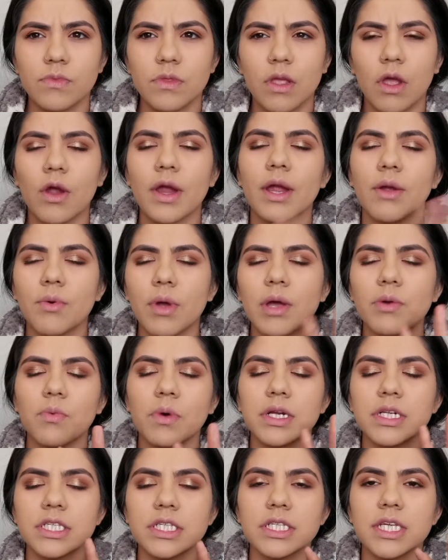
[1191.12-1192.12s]
I had
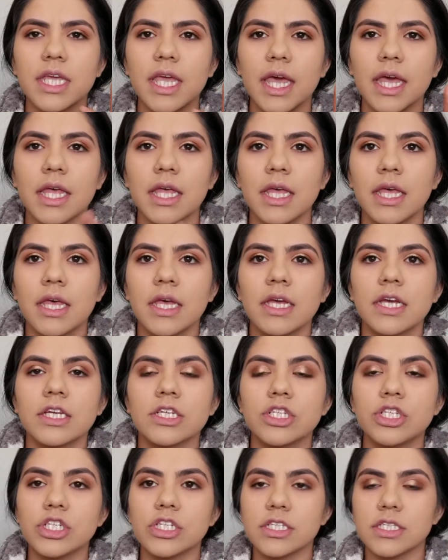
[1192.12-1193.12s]
wanted to get
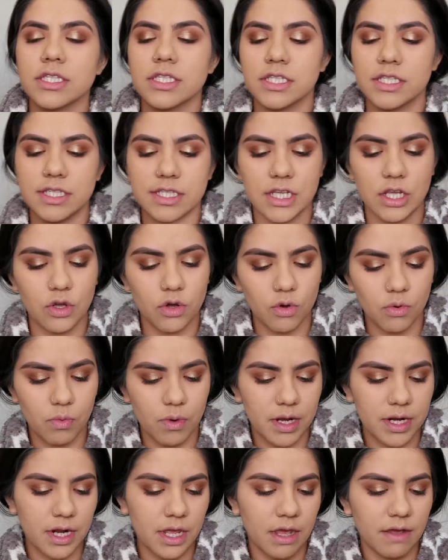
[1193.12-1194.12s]
just the single
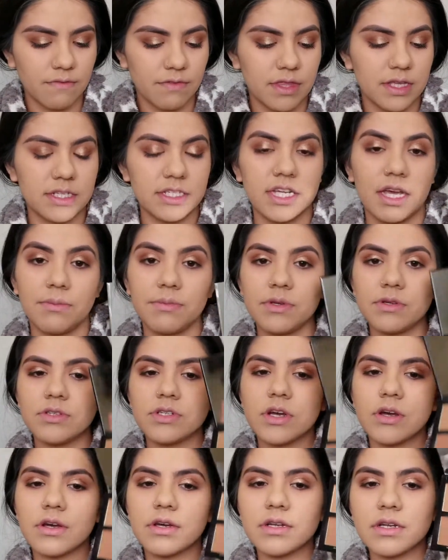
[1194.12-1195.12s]
one of the
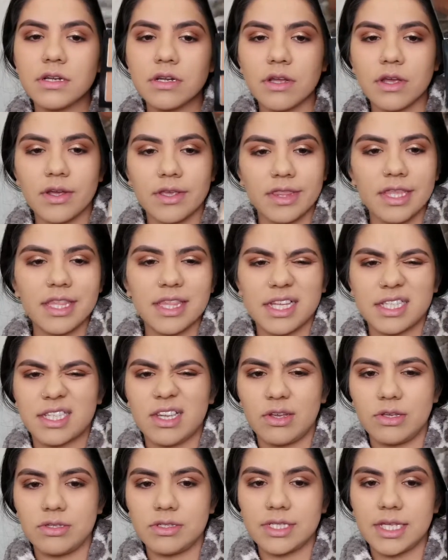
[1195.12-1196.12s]
Debutante, I think that's
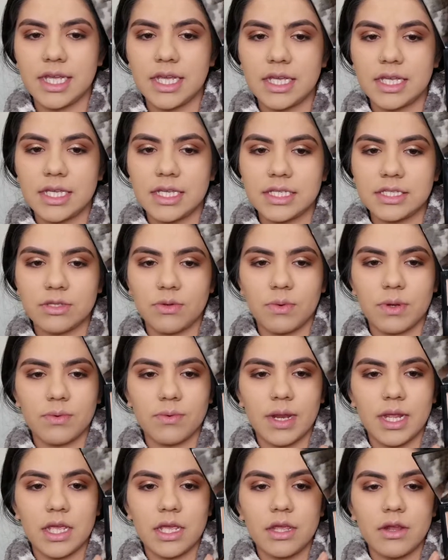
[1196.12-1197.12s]
how you say it, is the one
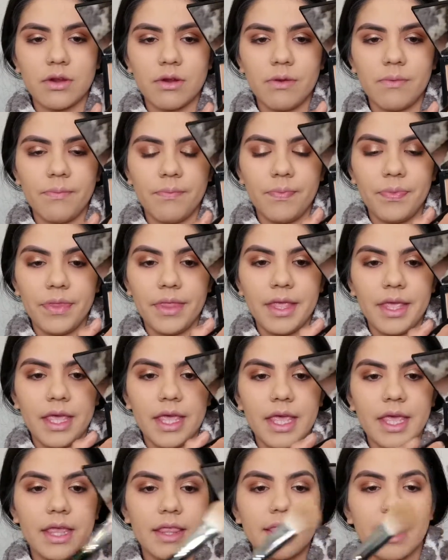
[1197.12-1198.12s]
right here.
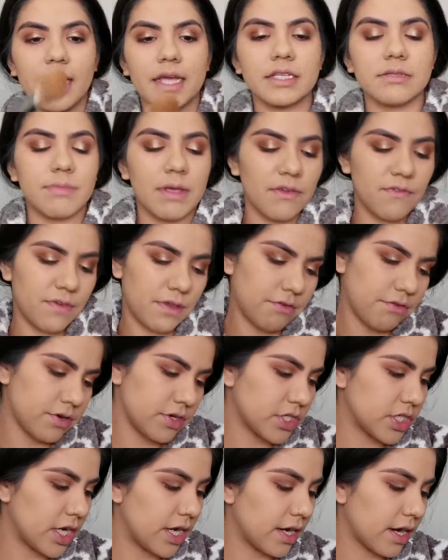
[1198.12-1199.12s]
That is my
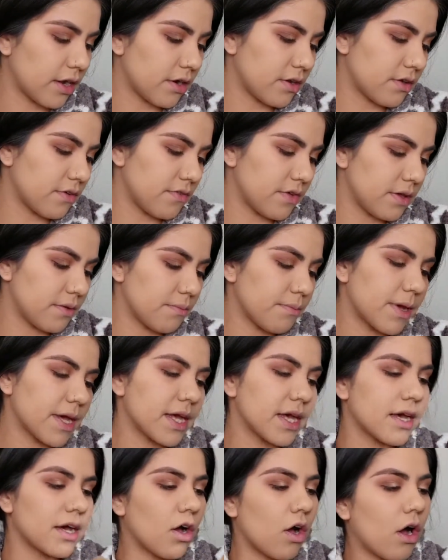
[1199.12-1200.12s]
favorite shade out of it,
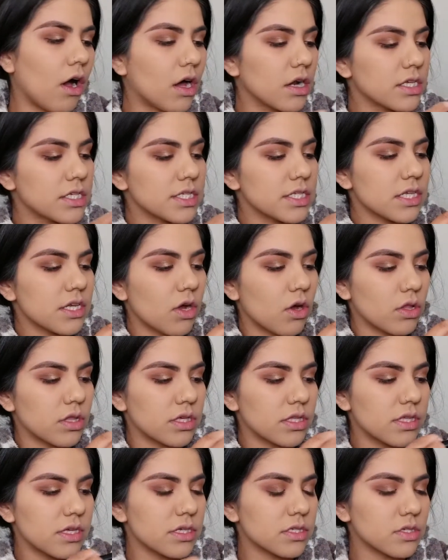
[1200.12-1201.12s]
but honestly, all
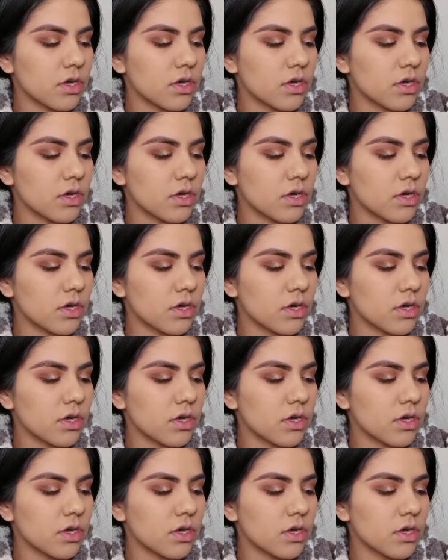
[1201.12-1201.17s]
of these